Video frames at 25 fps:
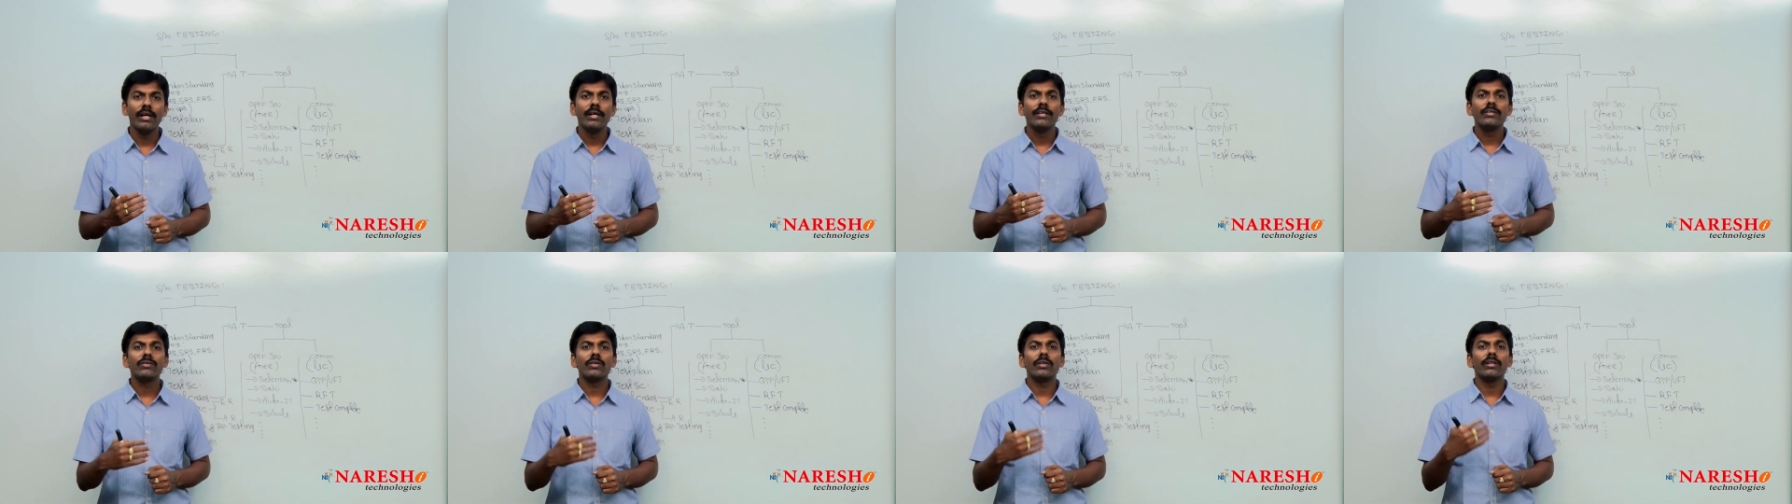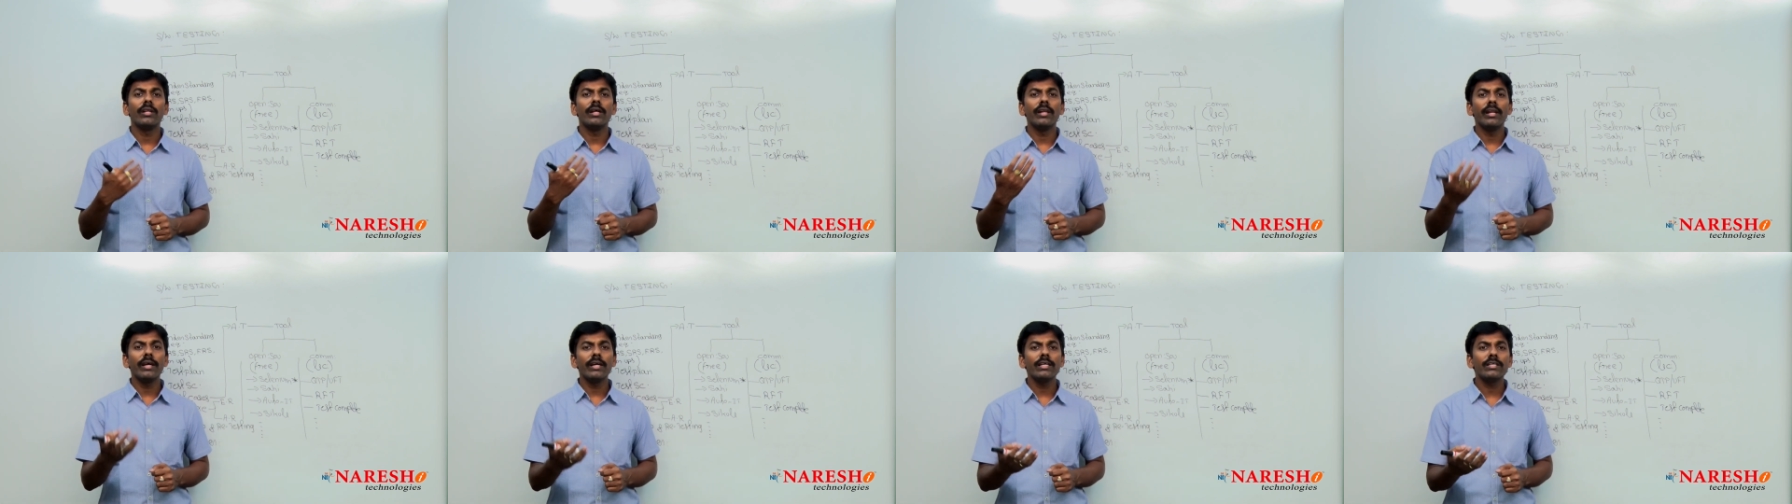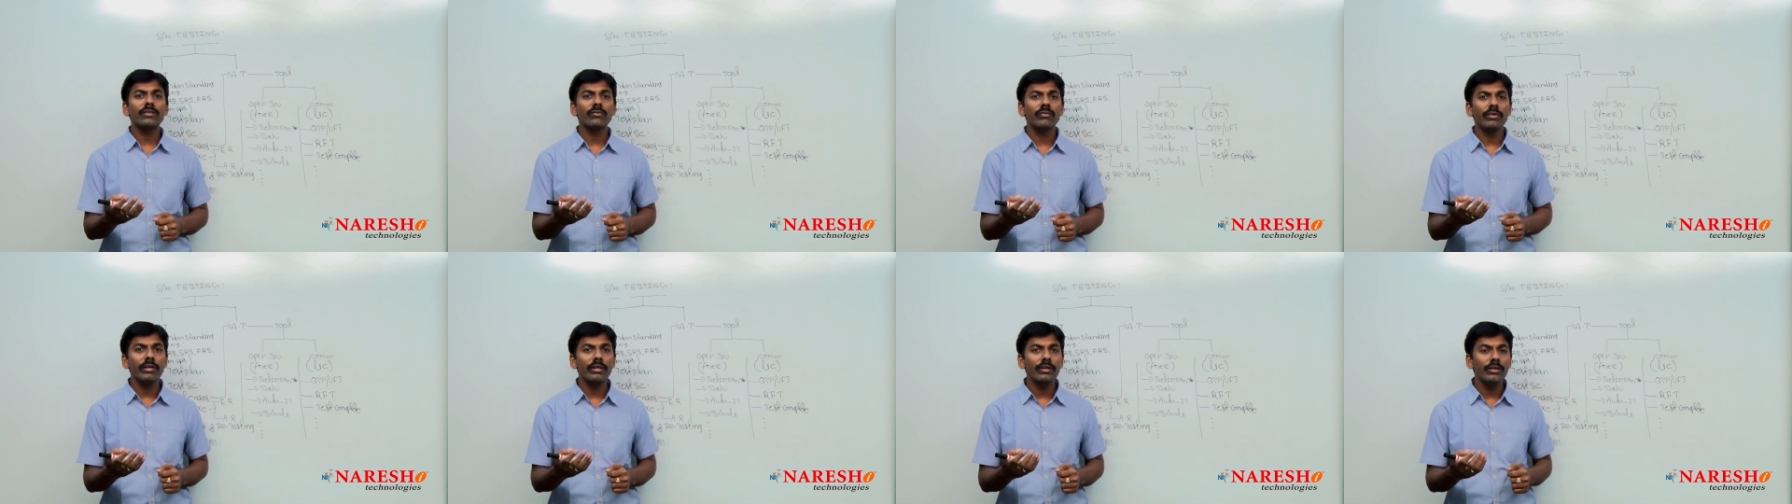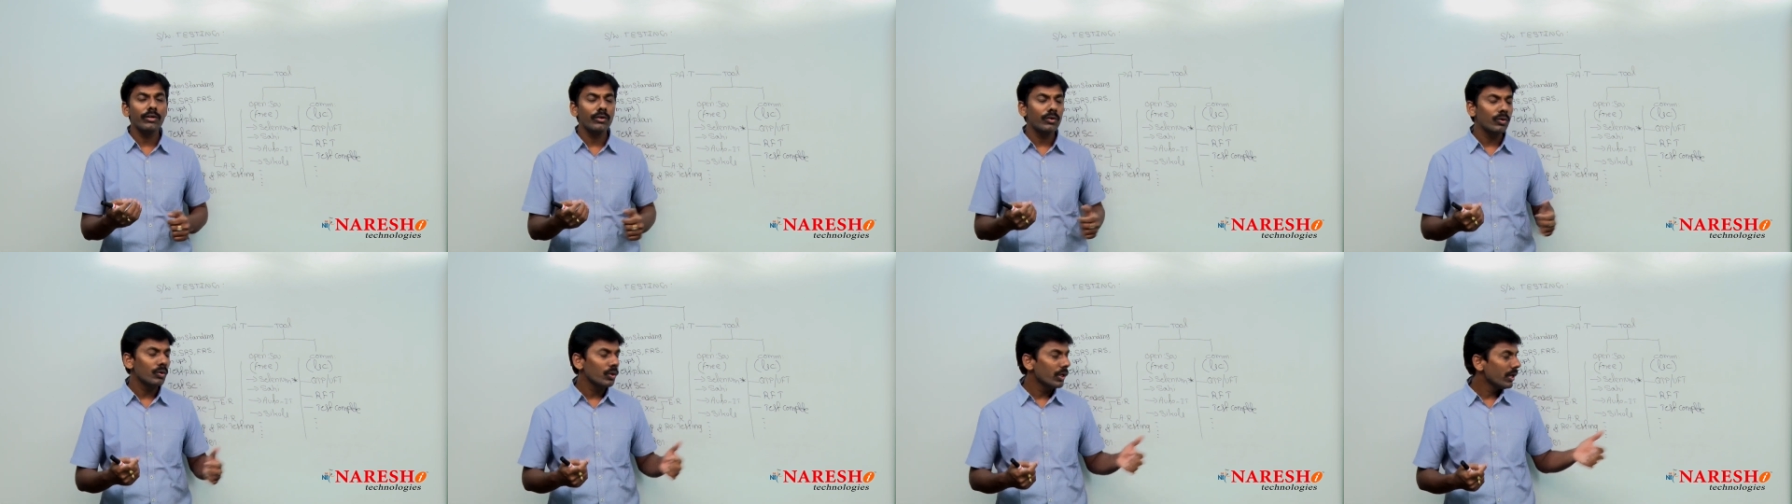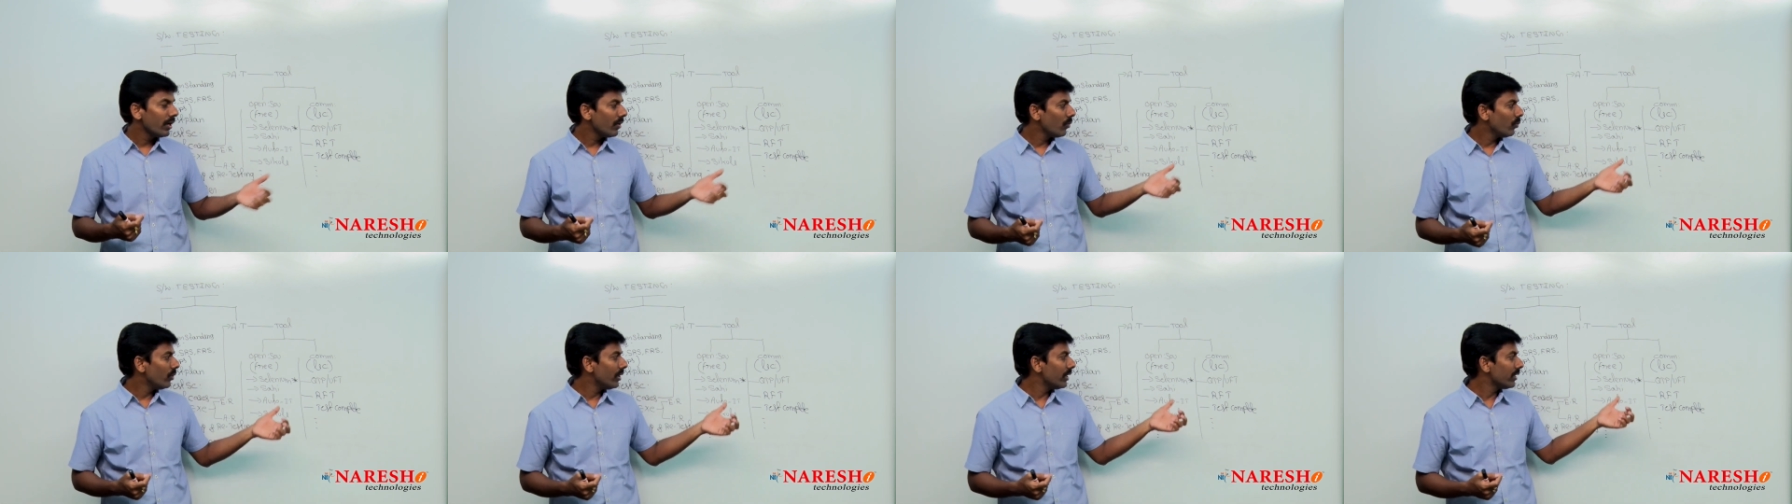So, in the next video
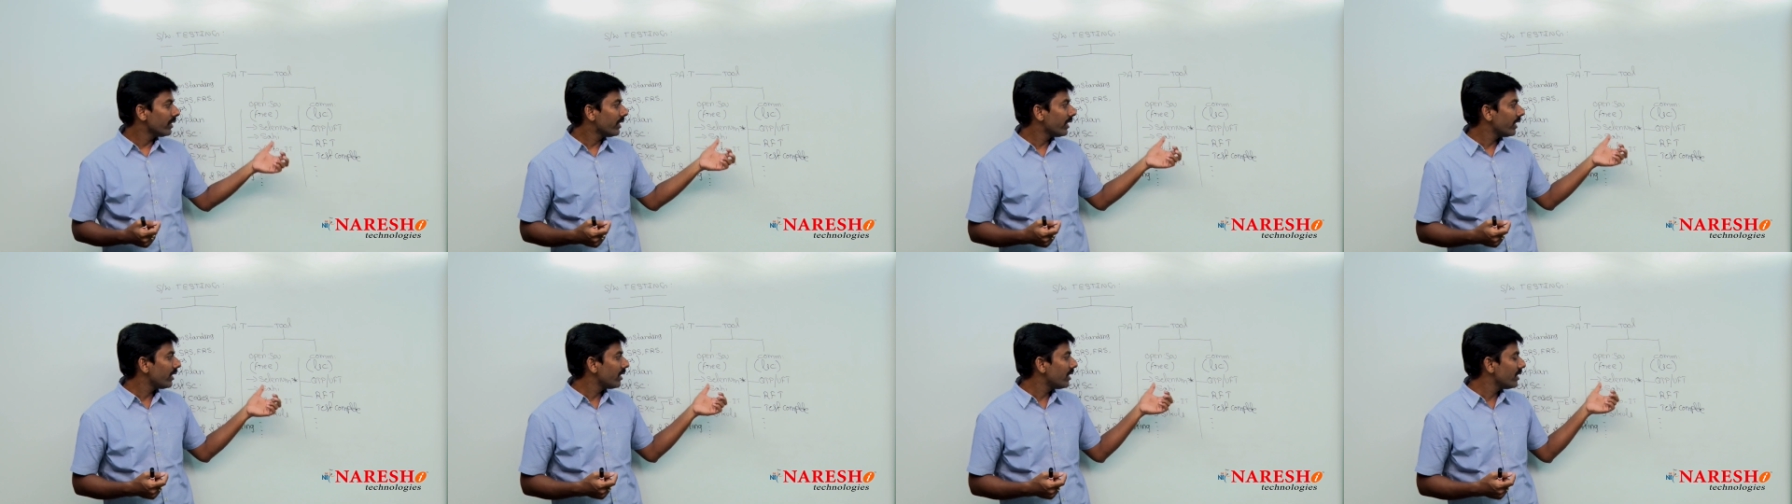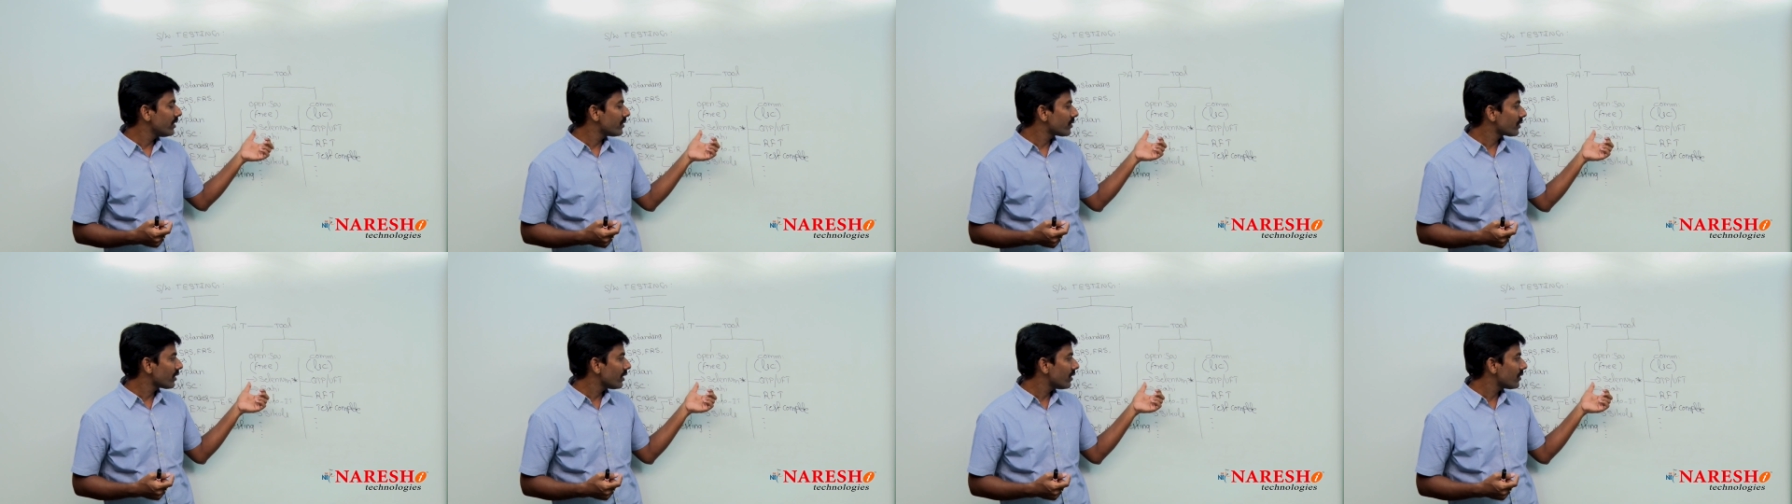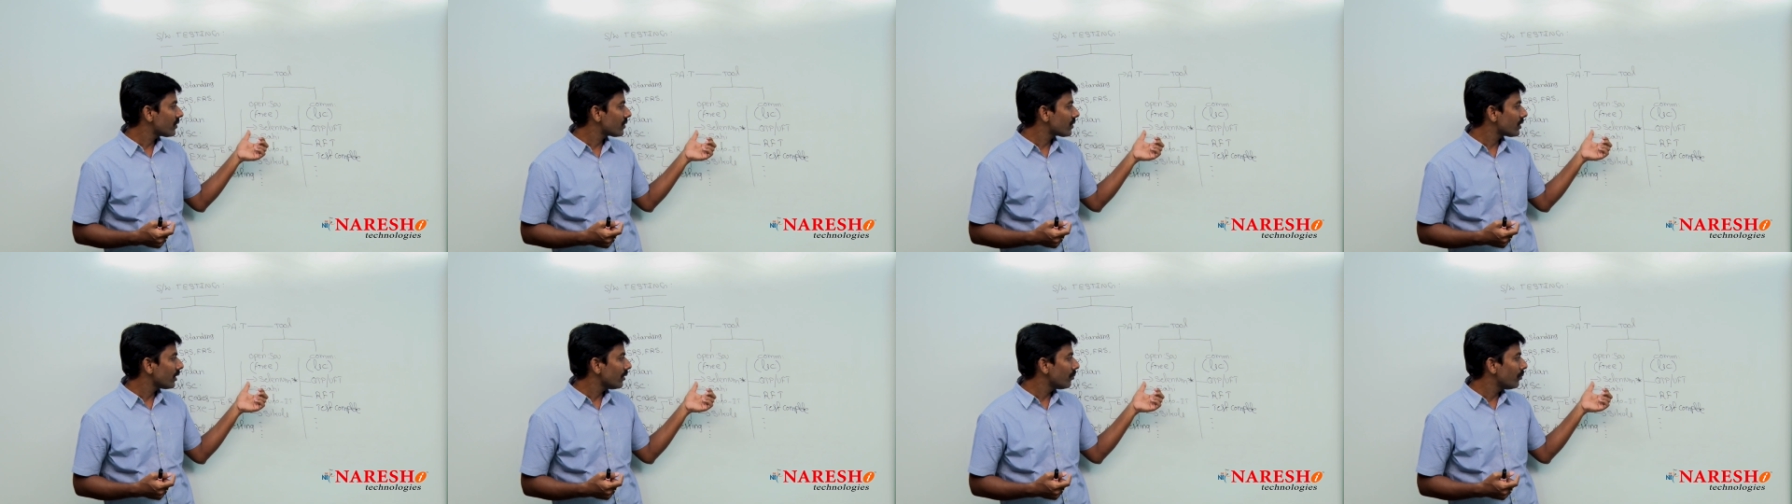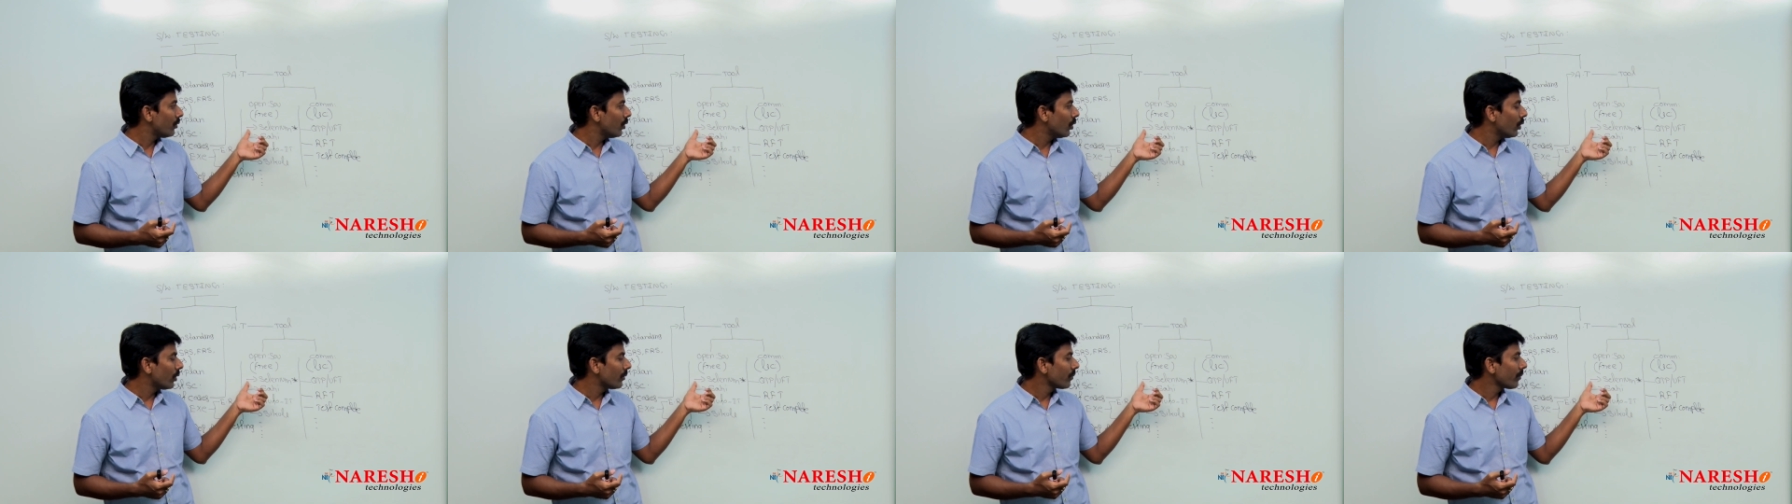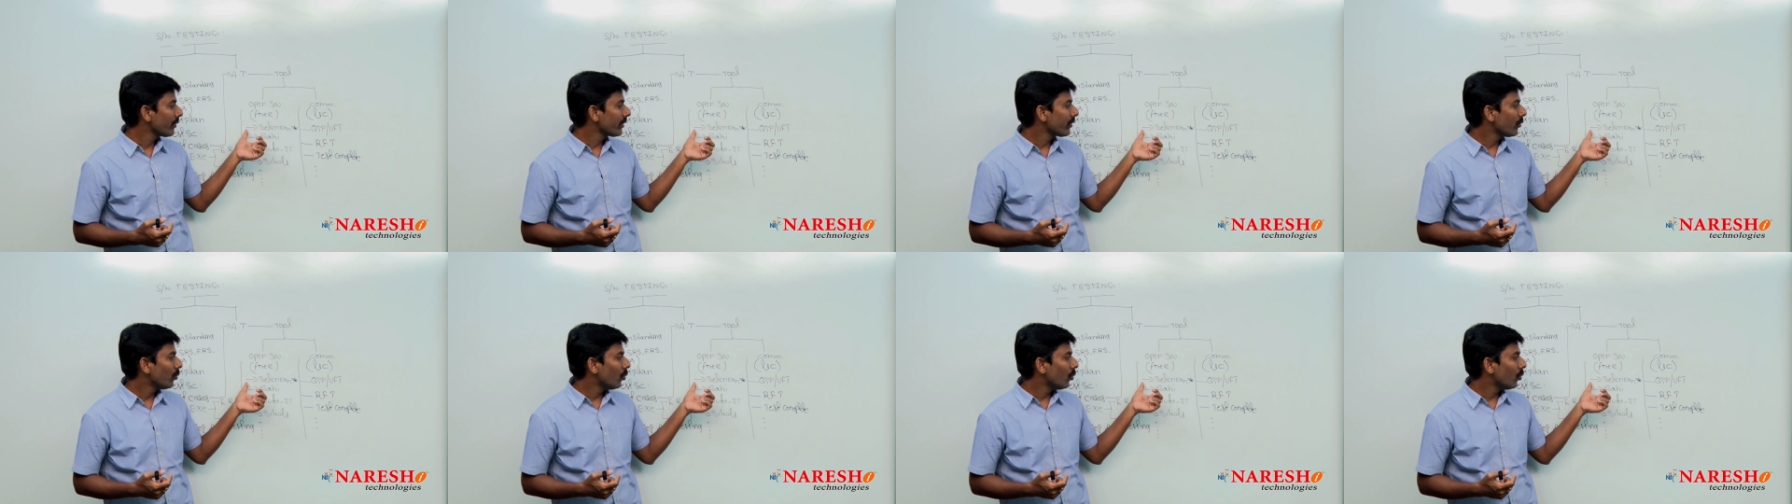we'll get discussed about